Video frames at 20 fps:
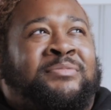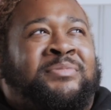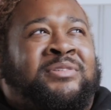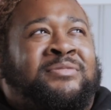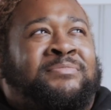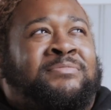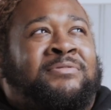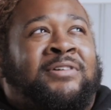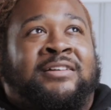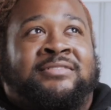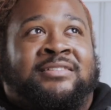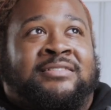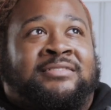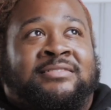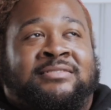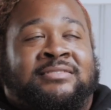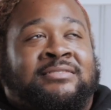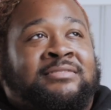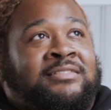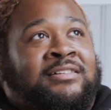maybe the
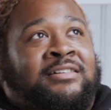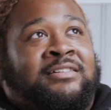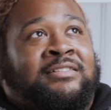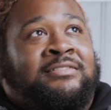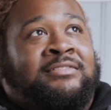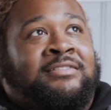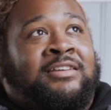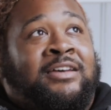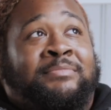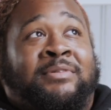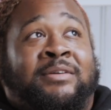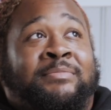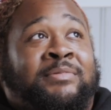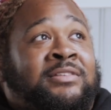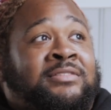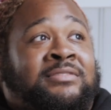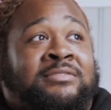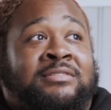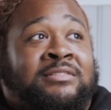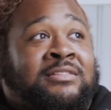project isn't done, and
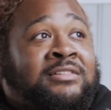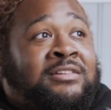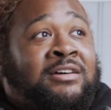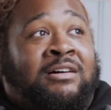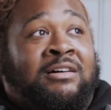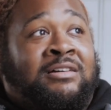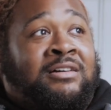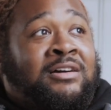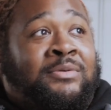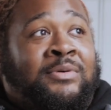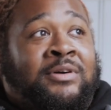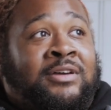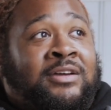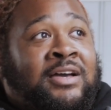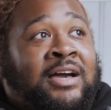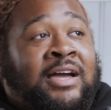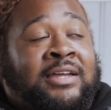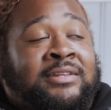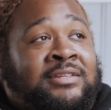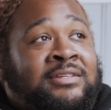maybe it's still an
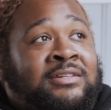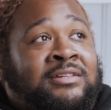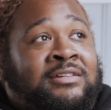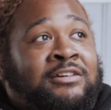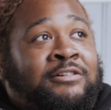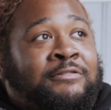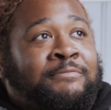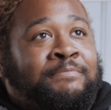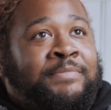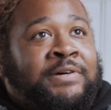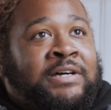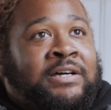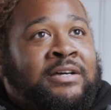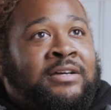ongoing idea. But